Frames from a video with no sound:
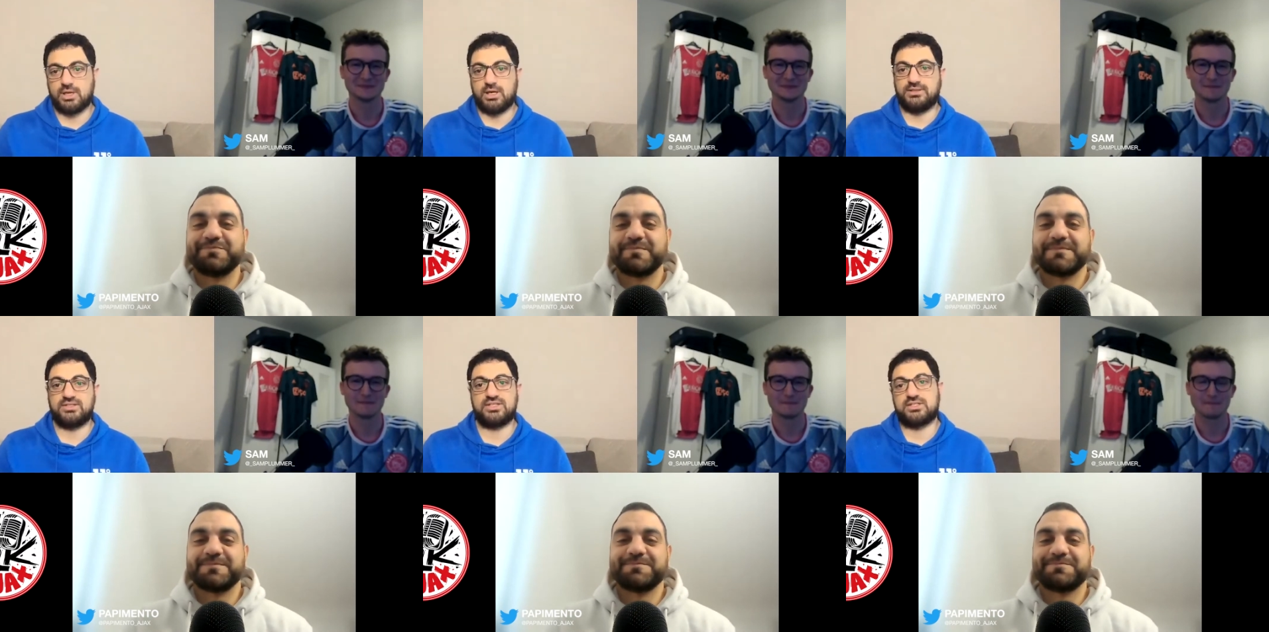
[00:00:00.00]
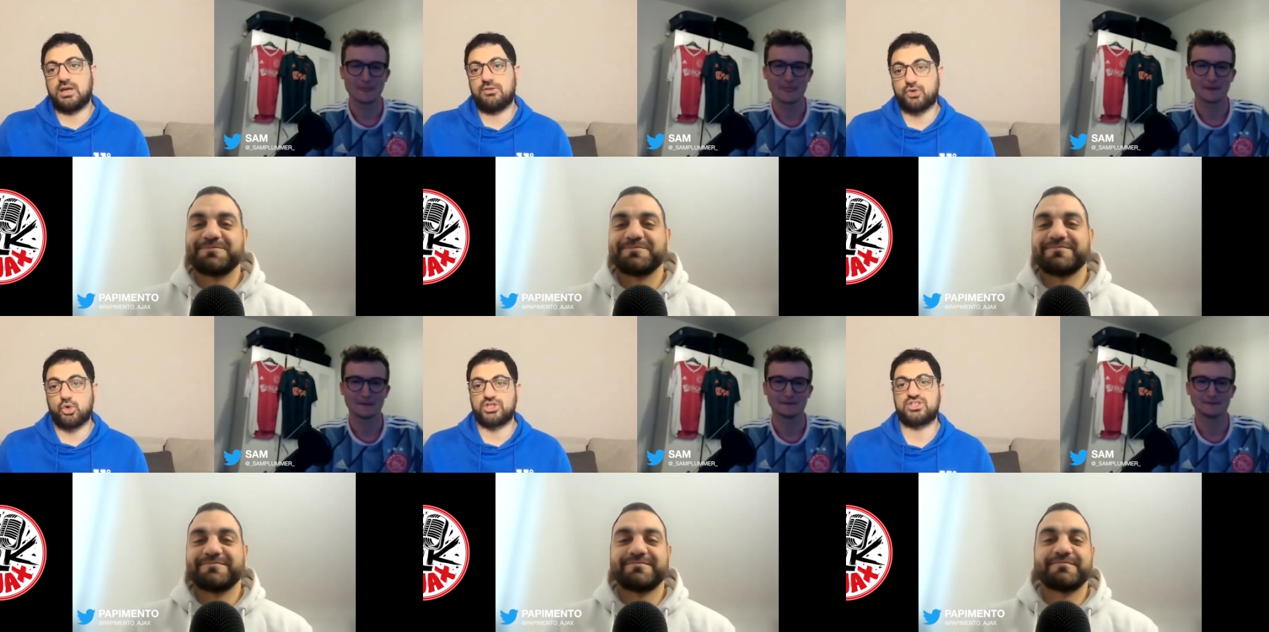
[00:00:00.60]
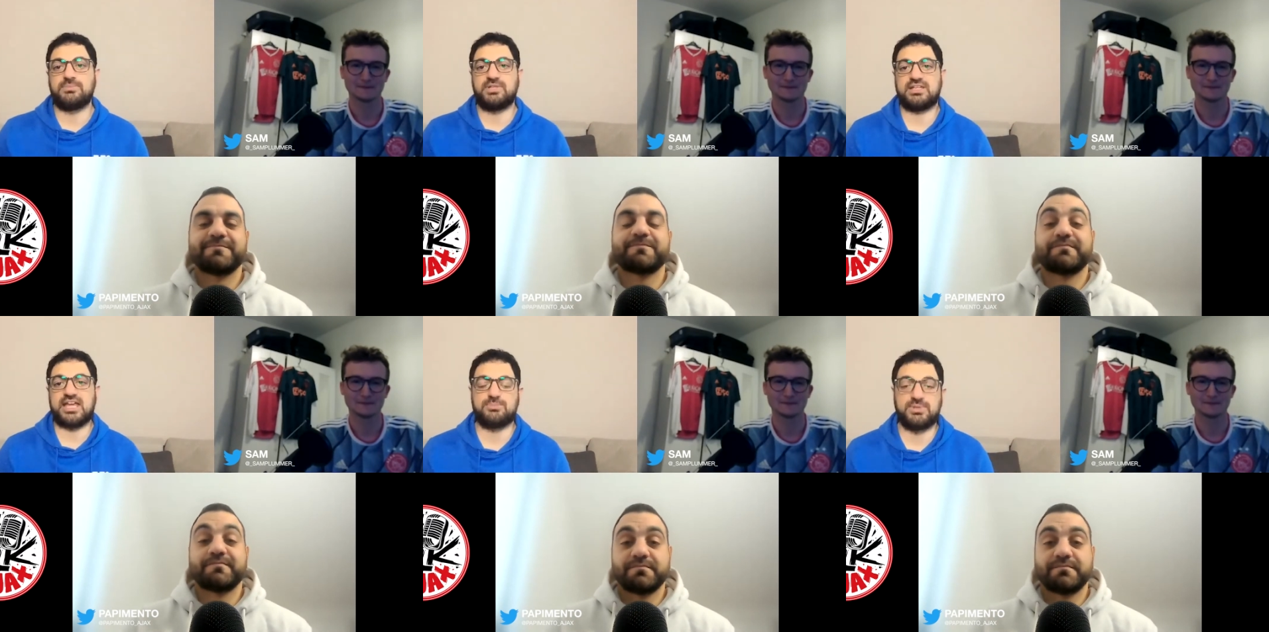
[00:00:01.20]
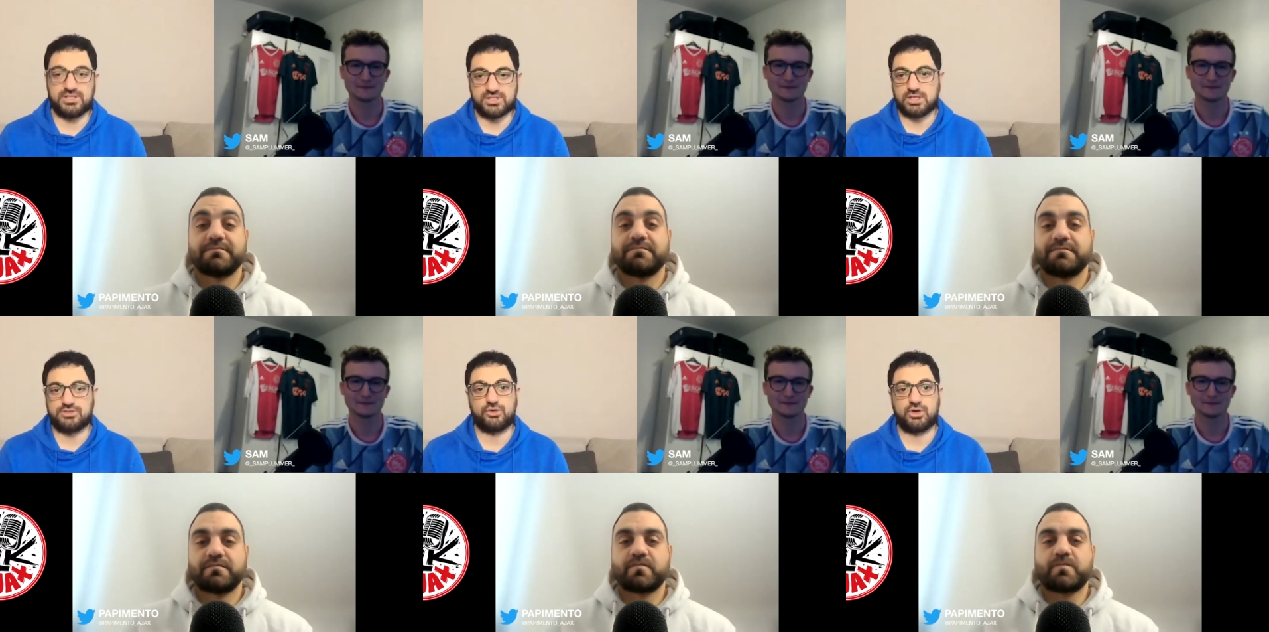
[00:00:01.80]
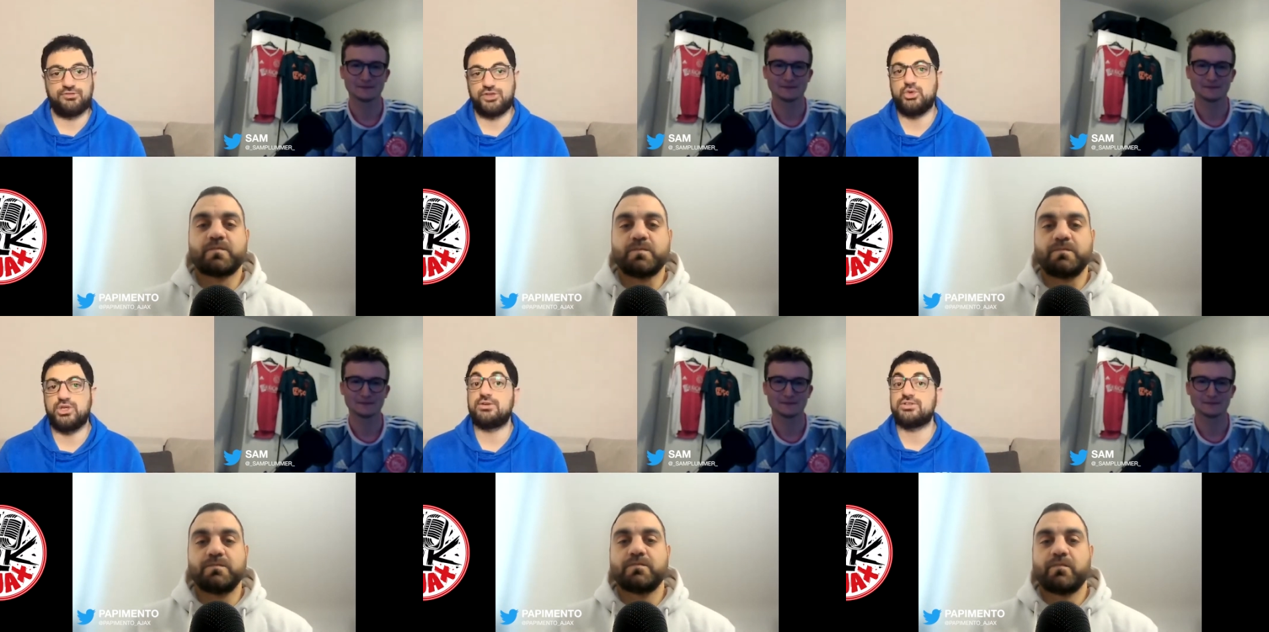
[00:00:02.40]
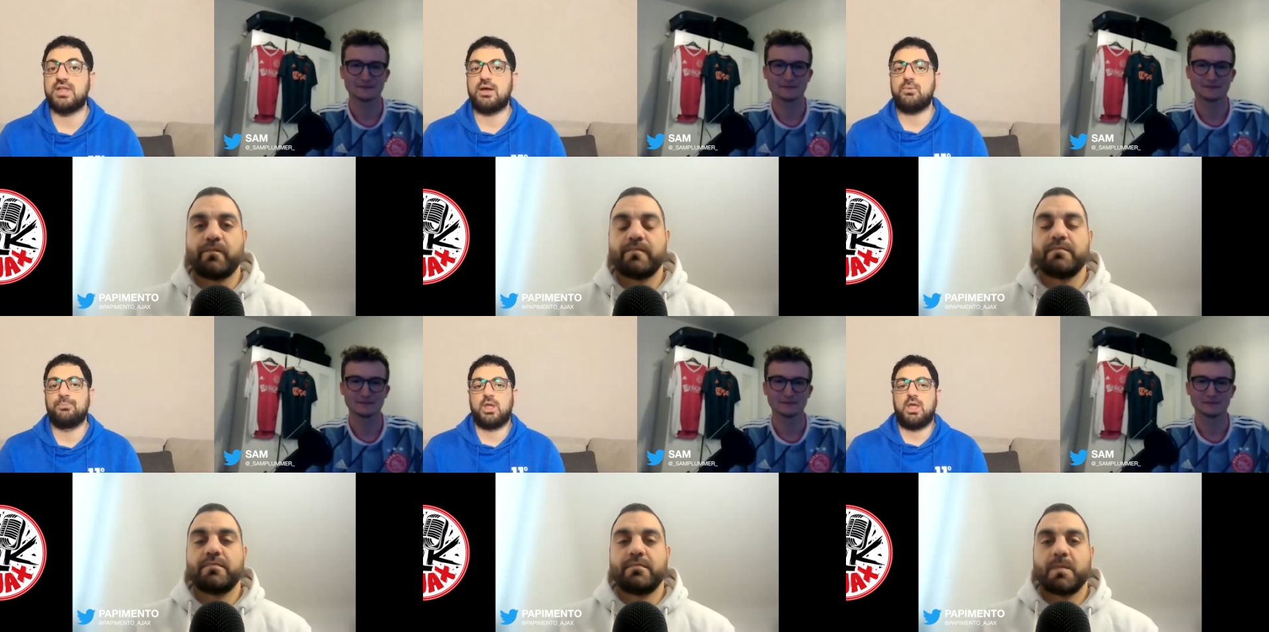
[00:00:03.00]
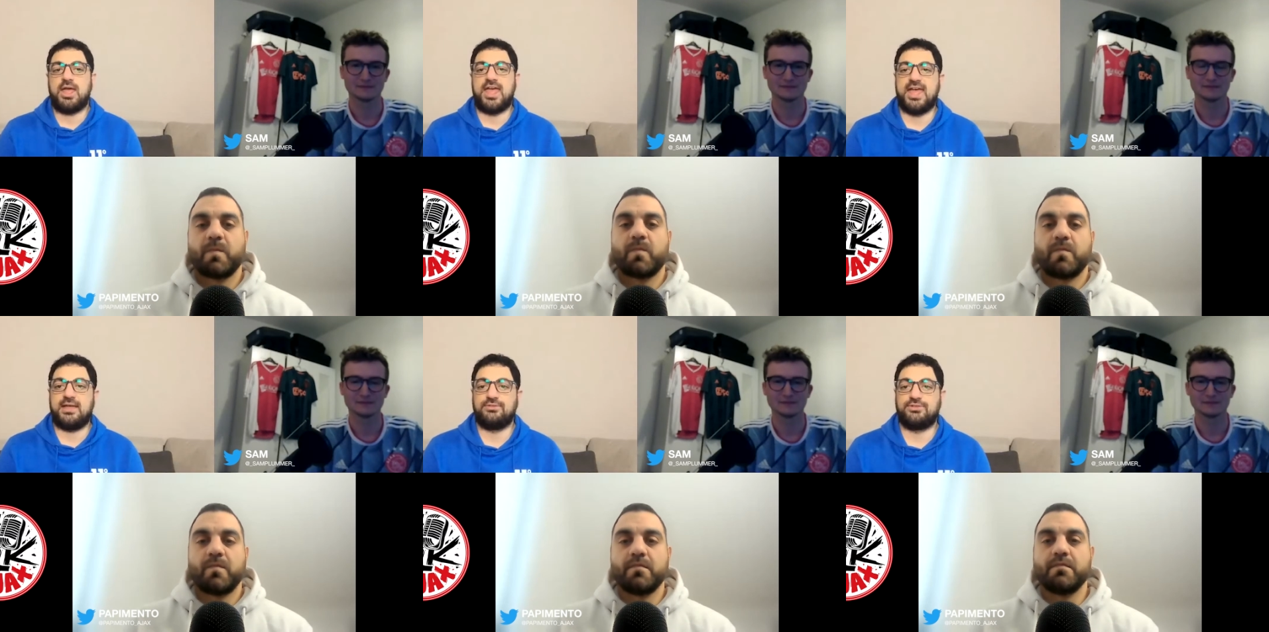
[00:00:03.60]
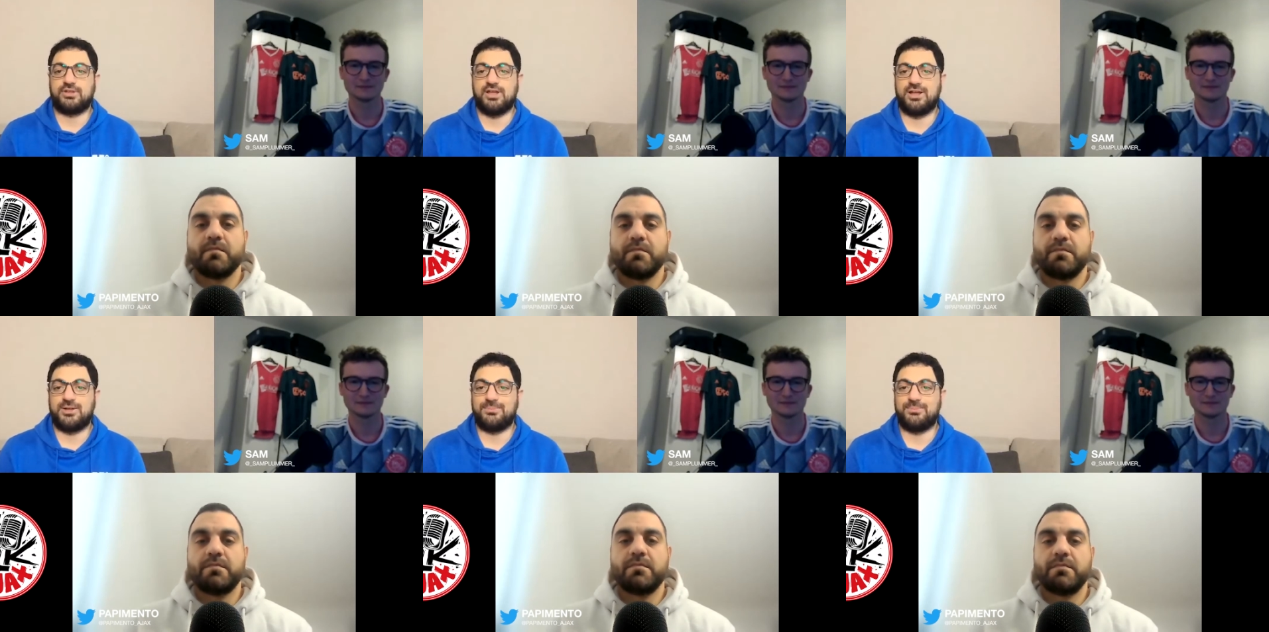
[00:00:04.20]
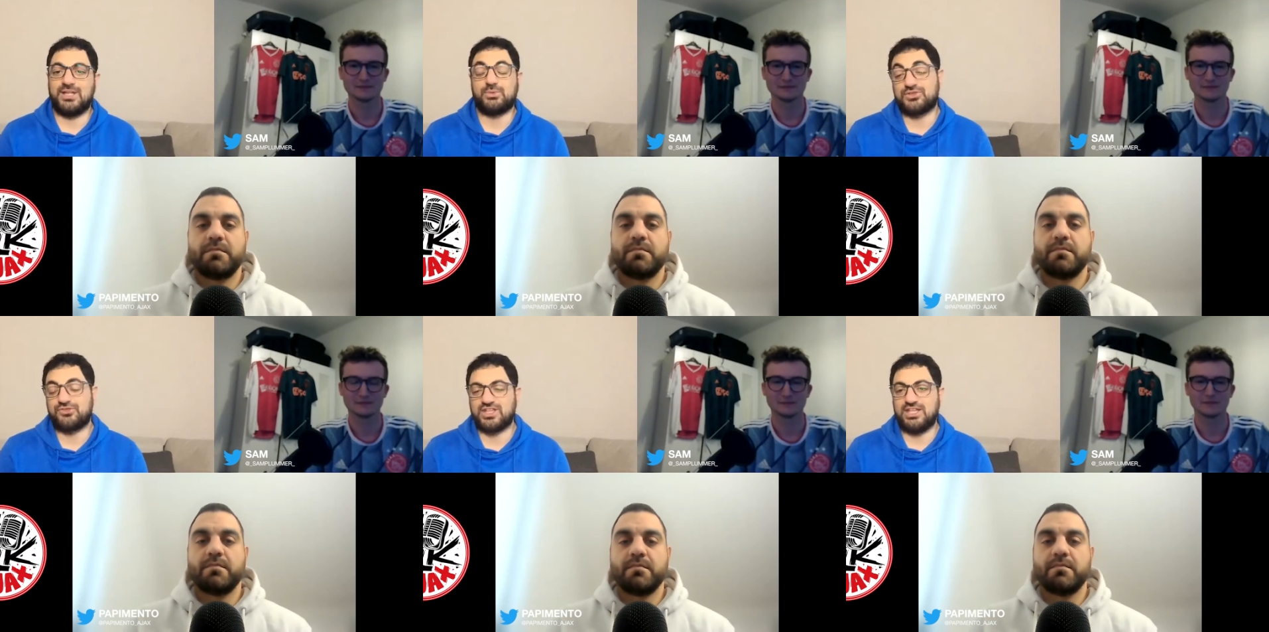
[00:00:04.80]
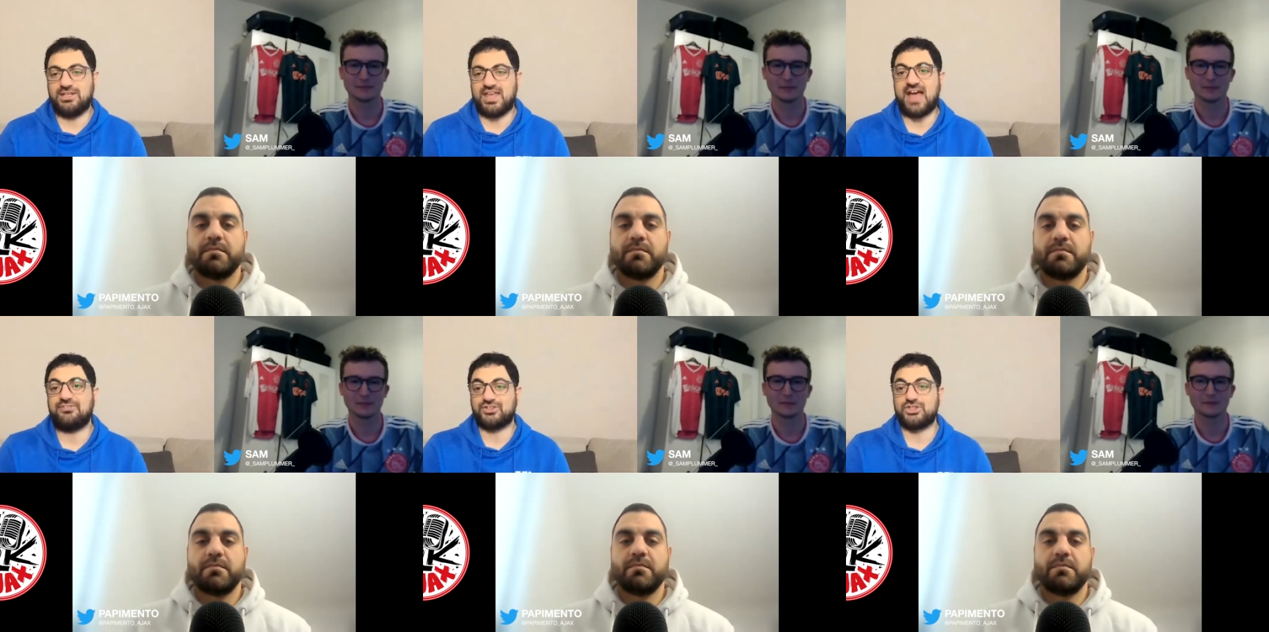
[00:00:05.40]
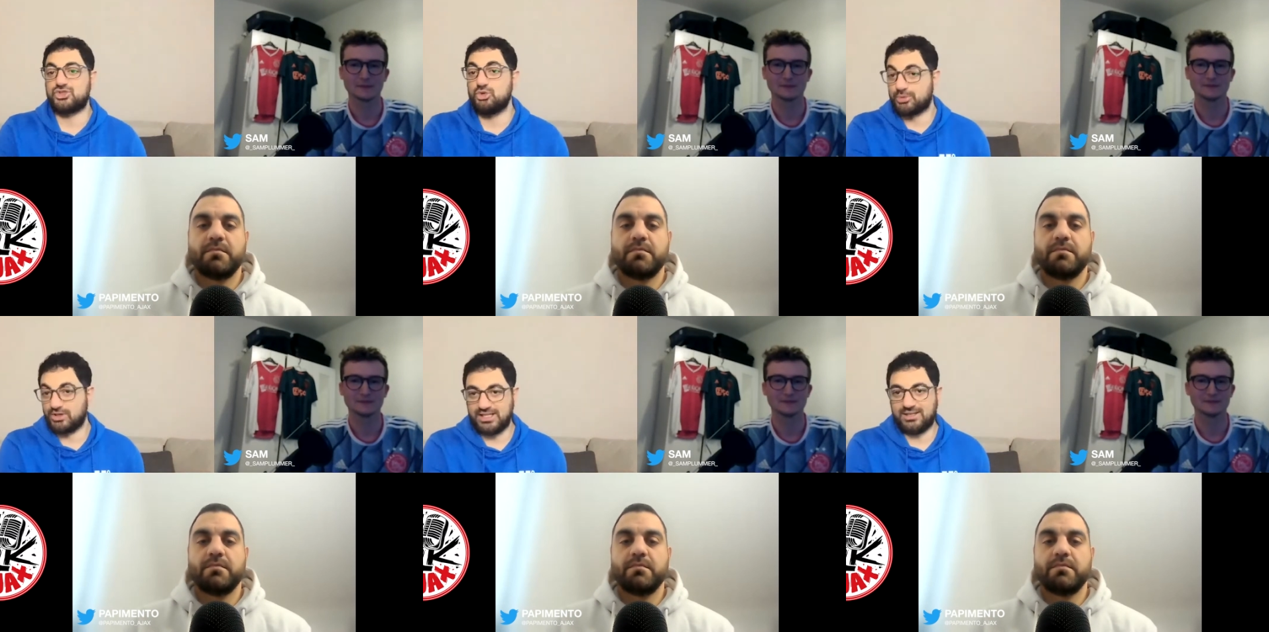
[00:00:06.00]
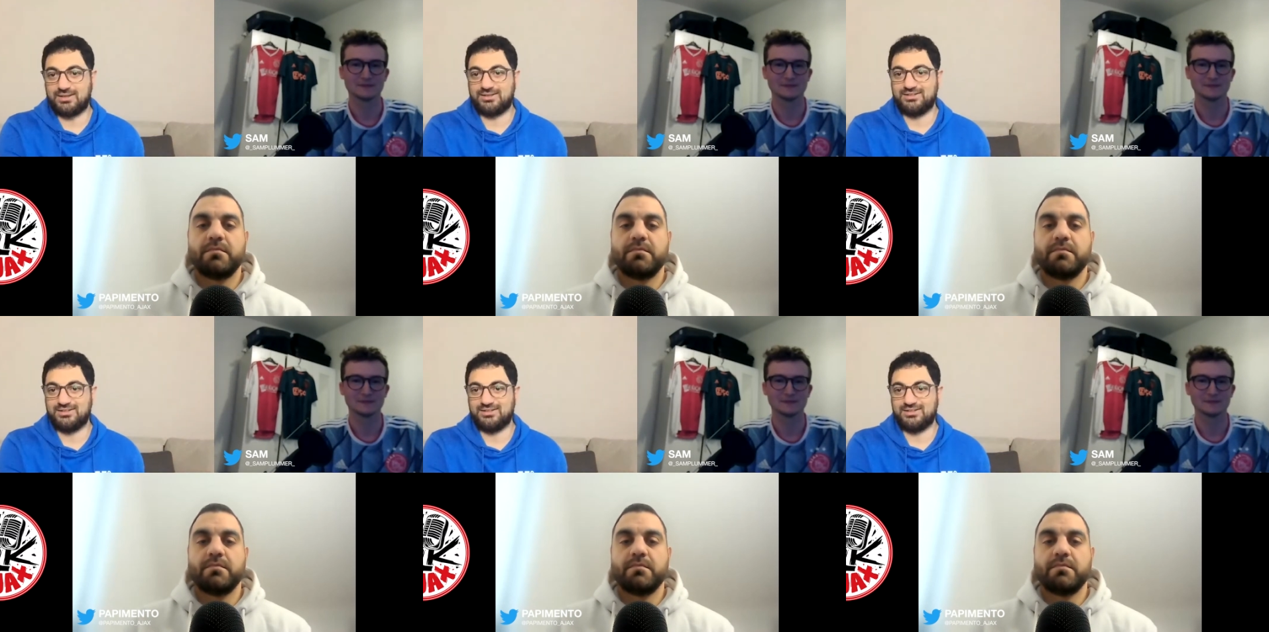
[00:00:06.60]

Speaker 1: Uh, this is, of course, something that has been discussed for a few years now, and uh, it was funny after the Super League